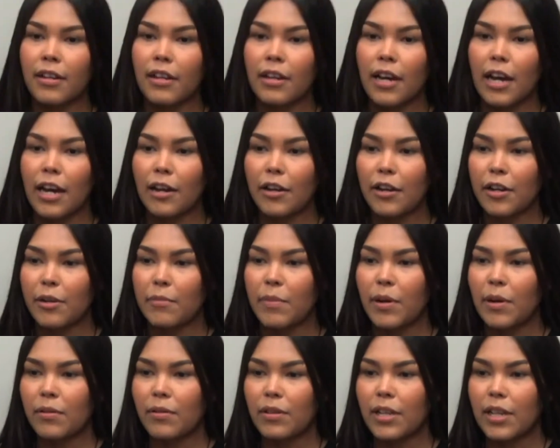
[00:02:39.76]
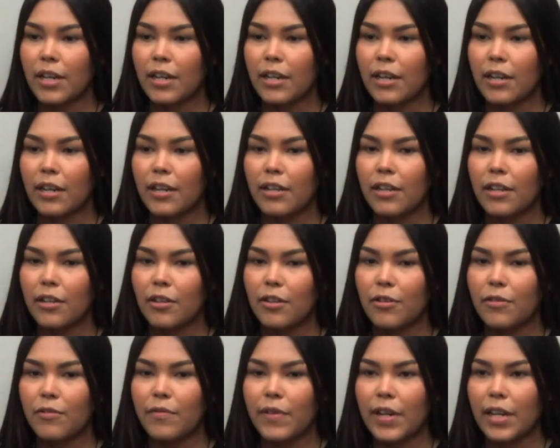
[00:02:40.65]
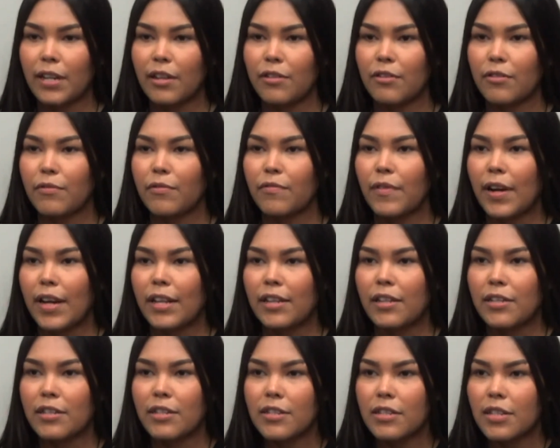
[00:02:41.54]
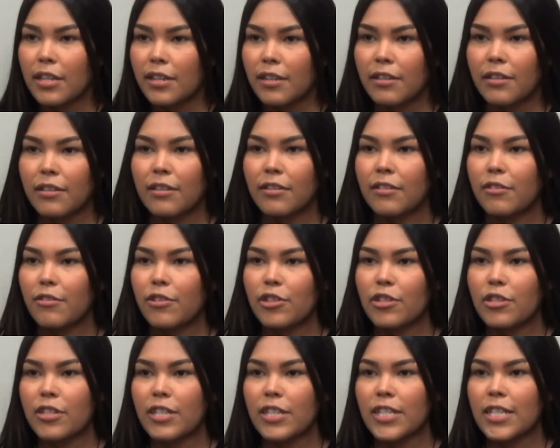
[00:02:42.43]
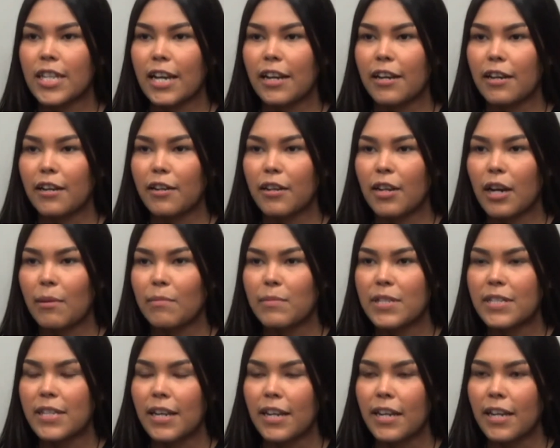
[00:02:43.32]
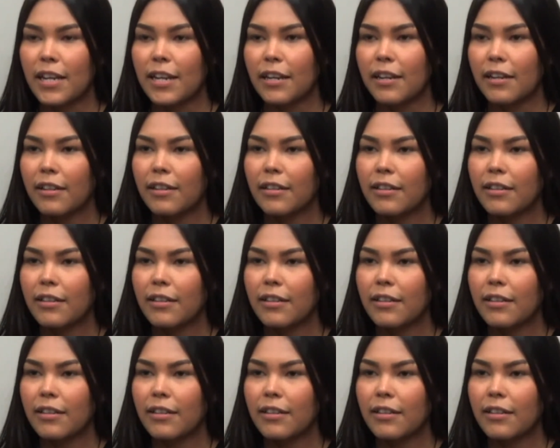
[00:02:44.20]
I heard about the U of A through friends and just decided to come study here.